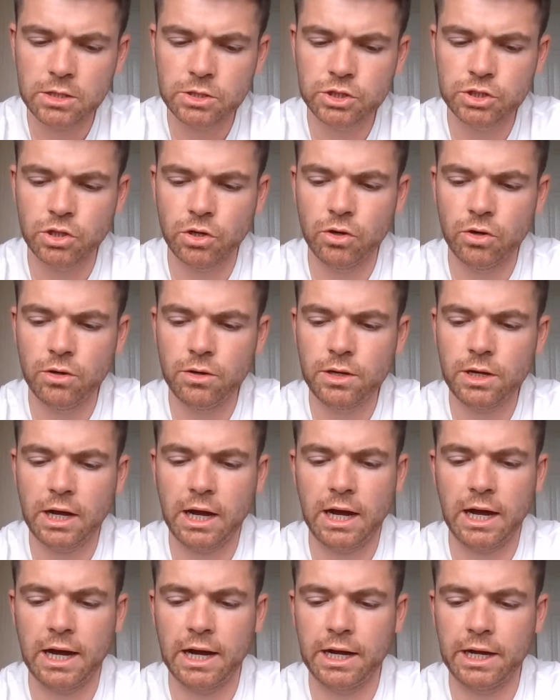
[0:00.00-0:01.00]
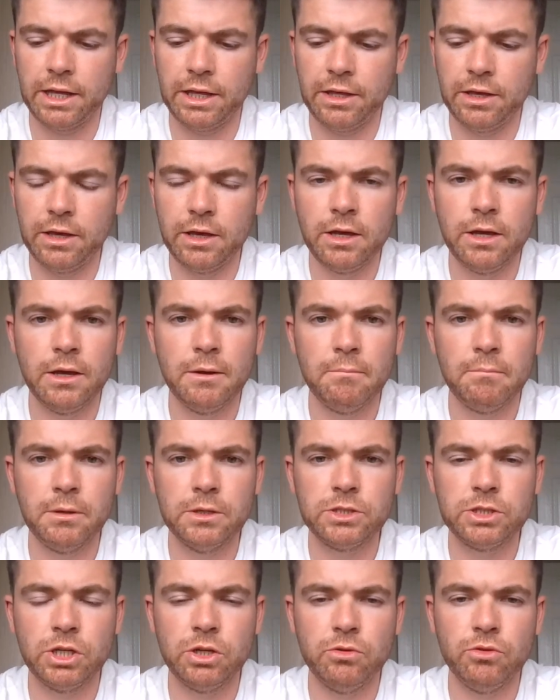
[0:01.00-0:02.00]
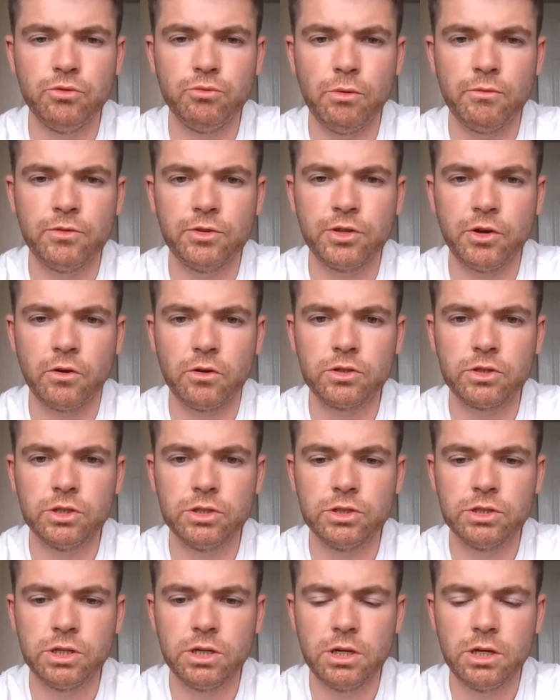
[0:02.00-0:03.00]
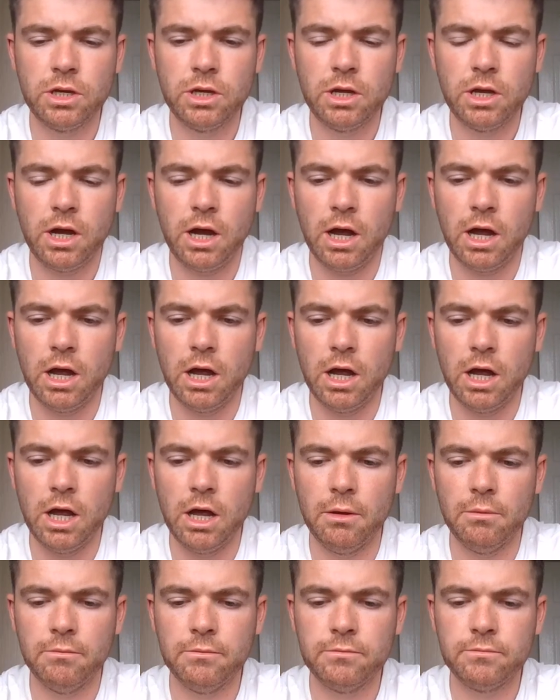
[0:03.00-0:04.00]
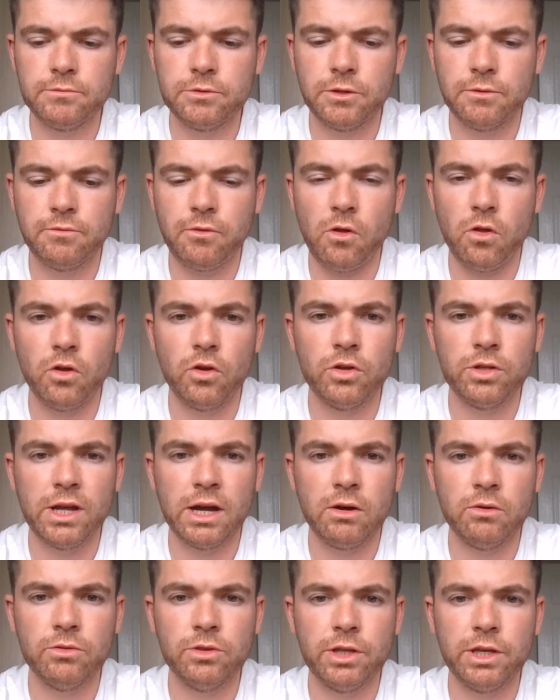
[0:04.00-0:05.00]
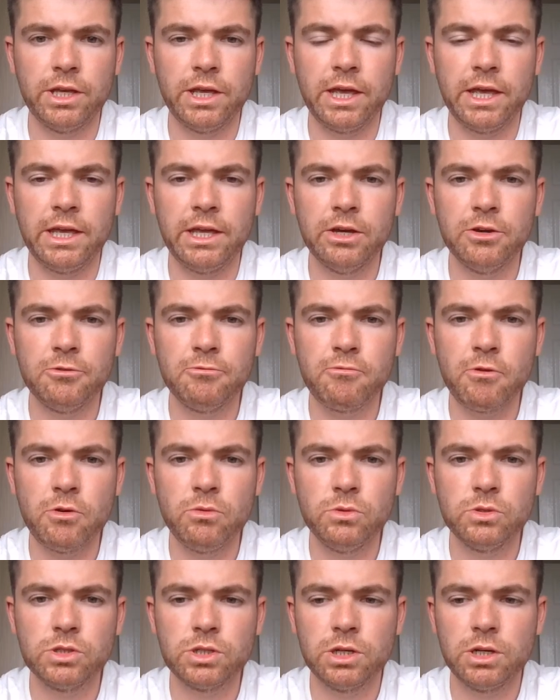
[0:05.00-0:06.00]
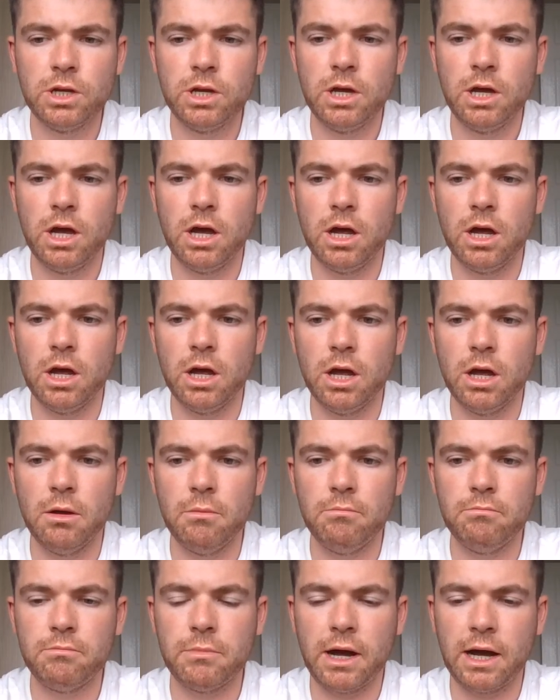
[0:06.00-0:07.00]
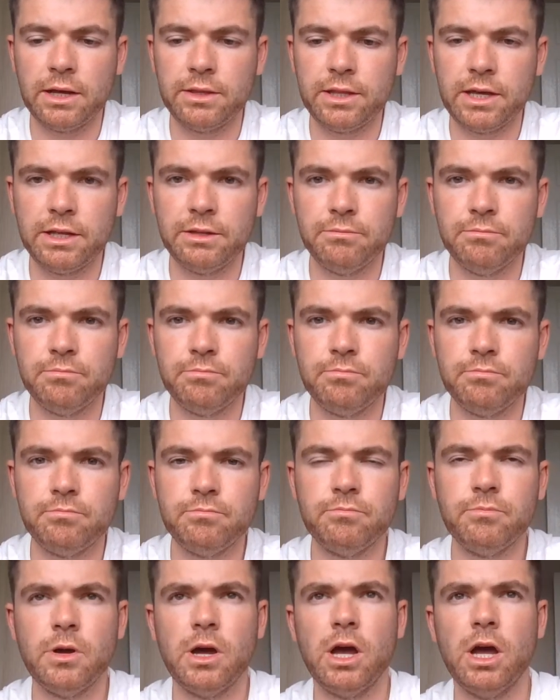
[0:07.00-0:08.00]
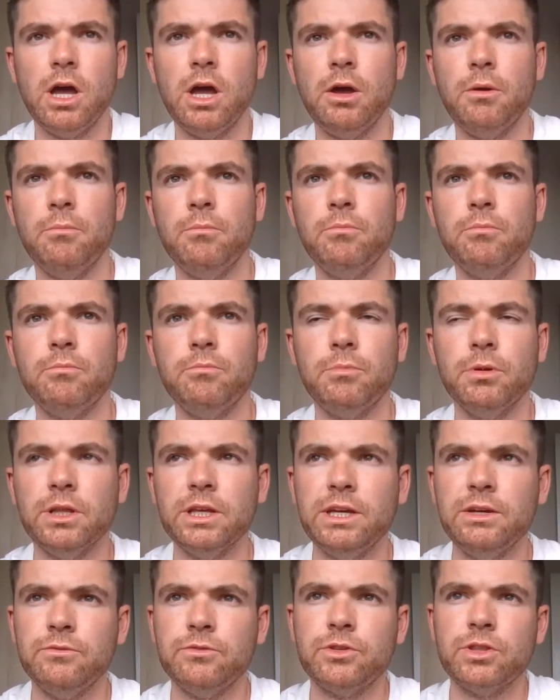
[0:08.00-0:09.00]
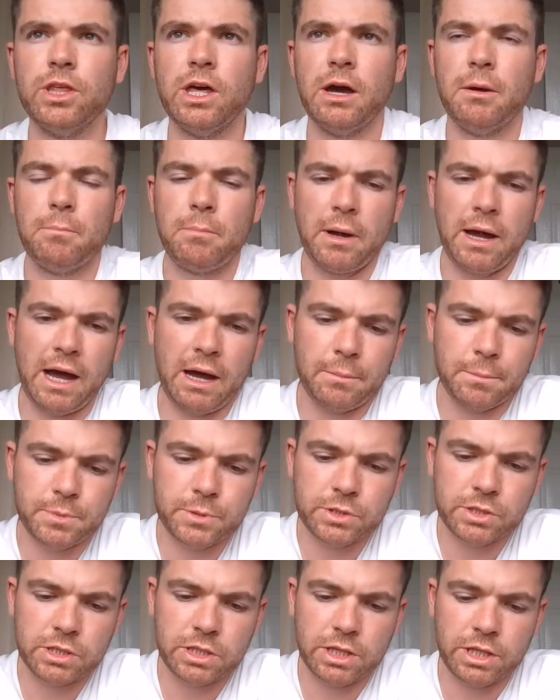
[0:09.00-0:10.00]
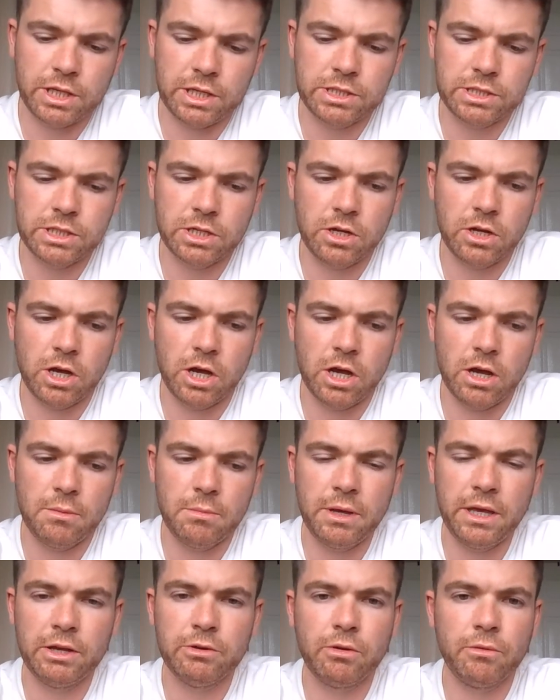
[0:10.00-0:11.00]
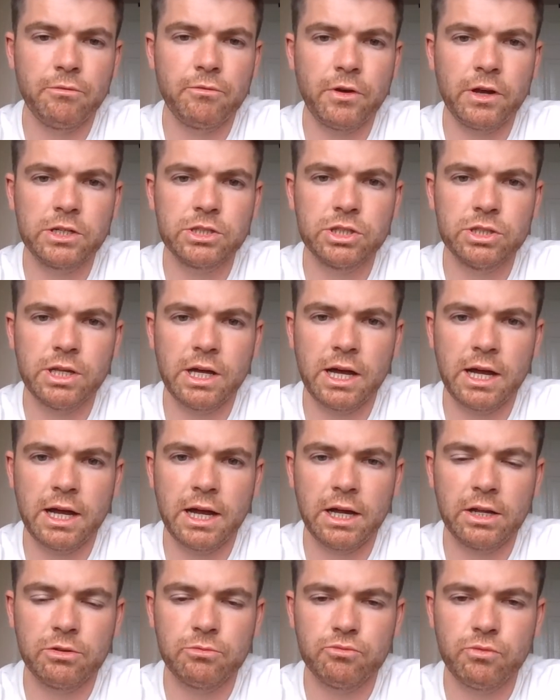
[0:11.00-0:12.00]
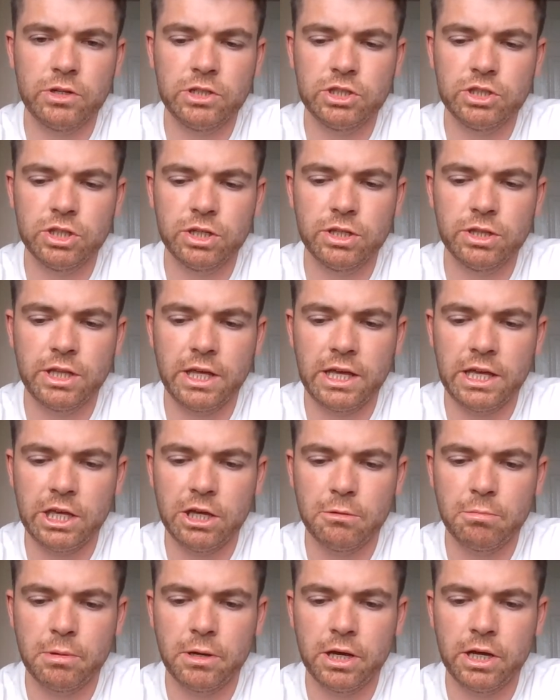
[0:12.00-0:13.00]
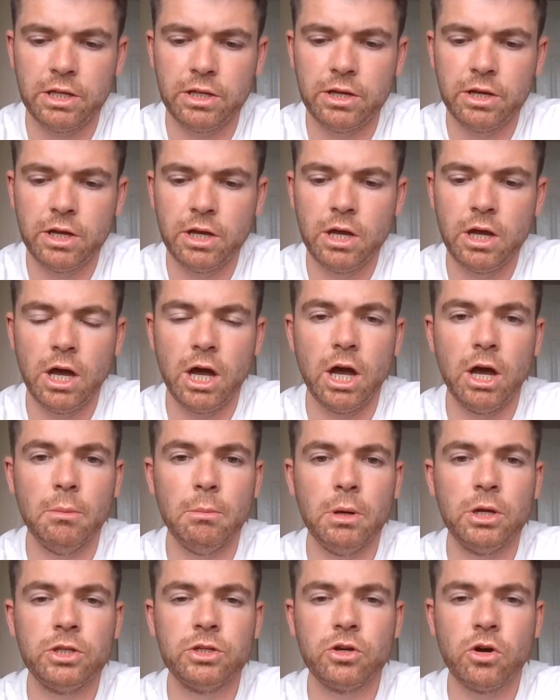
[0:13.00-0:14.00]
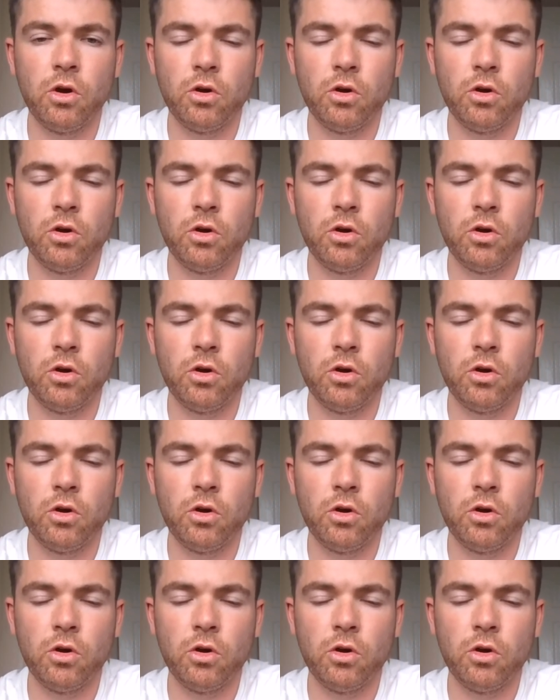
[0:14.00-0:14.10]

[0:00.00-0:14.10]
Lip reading: So I pursued with the doctors to follow down the ear route. I then believed that perhaps this ear infection that I had originally in the ear pain had